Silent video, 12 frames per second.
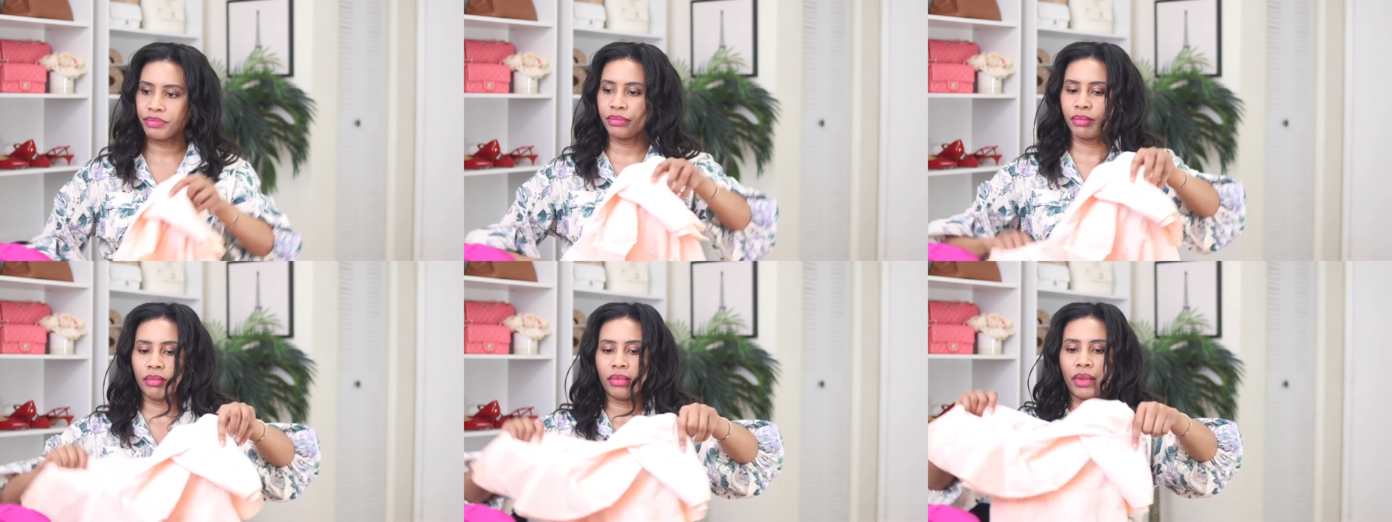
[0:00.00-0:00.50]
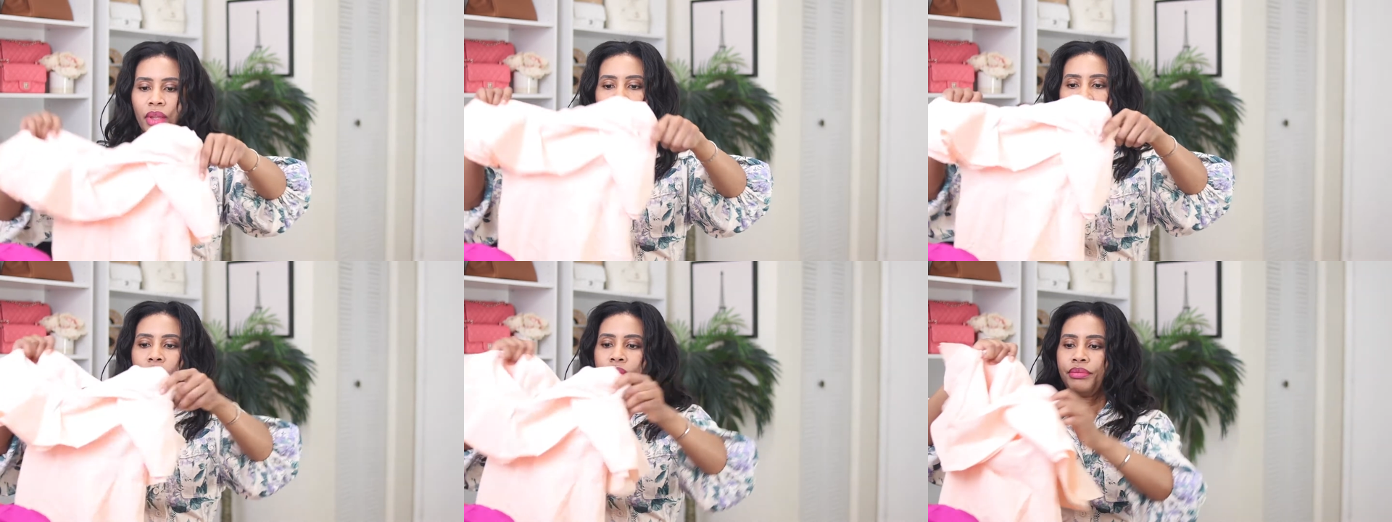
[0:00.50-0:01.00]

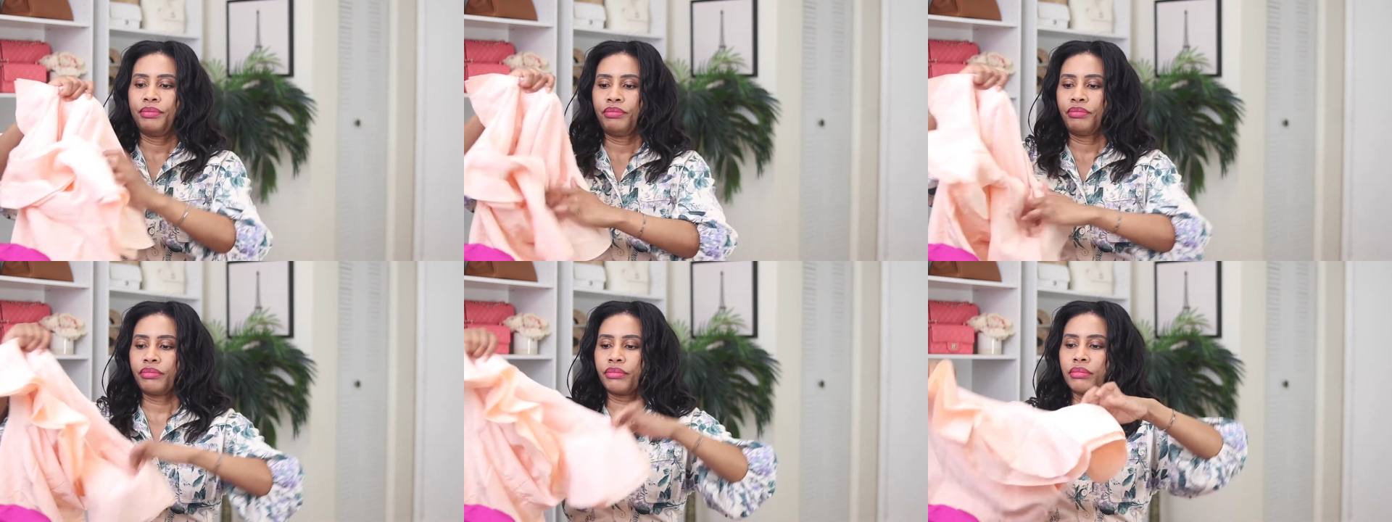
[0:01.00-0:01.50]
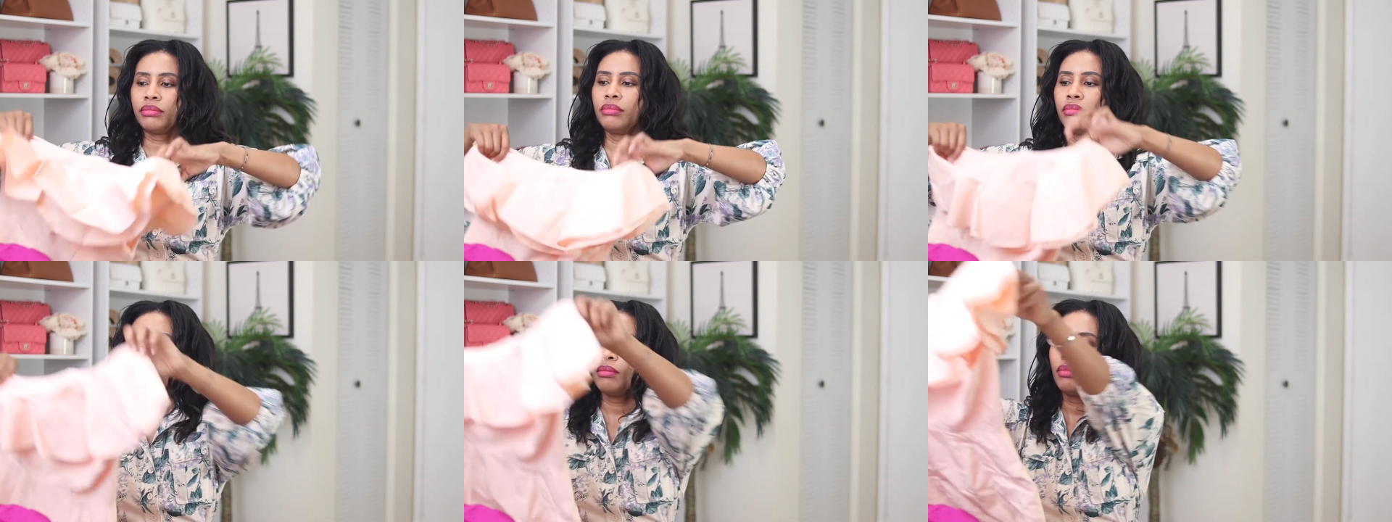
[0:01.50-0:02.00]
No one is speaking in this clip.